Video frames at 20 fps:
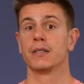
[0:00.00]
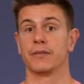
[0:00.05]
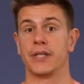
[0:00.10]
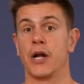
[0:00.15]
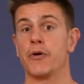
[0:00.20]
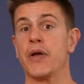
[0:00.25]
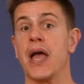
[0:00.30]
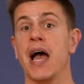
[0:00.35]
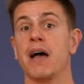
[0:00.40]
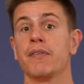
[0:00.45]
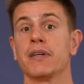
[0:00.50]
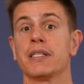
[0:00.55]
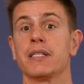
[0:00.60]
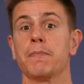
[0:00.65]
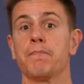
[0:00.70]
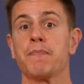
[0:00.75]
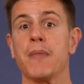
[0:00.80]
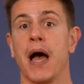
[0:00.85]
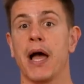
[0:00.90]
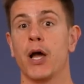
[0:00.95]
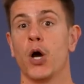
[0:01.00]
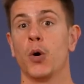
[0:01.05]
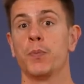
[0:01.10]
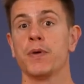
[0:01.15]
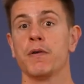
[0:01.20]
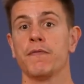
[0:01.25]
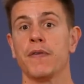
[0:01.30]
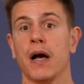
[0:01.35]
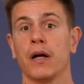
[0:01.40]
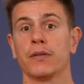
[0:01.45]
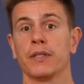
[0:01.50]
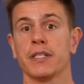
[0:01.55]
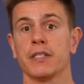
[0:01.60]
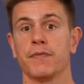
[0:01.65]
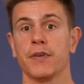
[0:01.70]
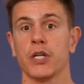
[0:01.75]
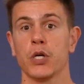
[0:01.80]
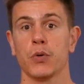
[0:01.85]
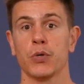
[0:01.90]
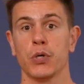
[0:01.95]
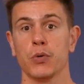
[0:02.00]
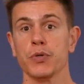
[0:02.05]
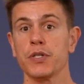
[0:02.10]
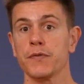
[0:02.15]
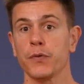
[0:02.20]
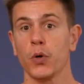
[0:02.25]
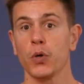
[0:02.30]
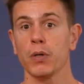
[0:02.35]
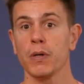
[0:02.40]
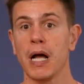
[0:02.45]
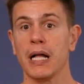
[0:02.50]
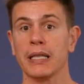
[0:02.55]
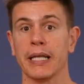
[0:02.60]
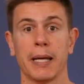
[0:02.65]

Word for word: There you have it. I hope you found this video useful.